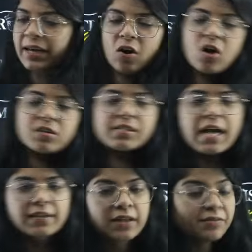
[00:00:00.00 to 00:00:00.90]
or
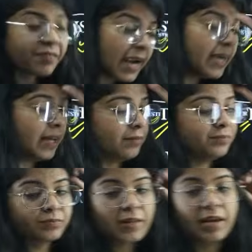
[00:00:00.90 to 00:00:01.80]
Saturday. Friday,
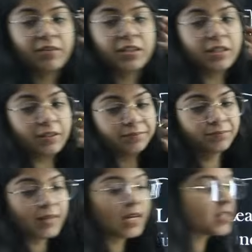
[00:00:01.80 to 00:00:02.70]
everything.
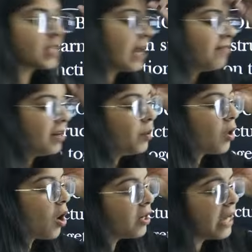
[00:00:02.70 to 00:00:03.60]
Next live will be
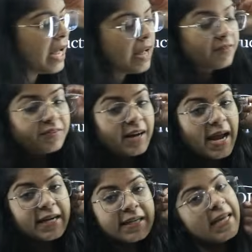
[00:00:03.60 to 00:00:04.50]
on
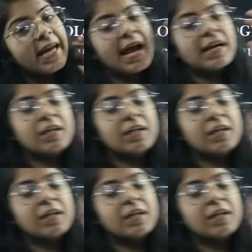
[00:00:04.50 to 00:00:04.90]
Friday, and it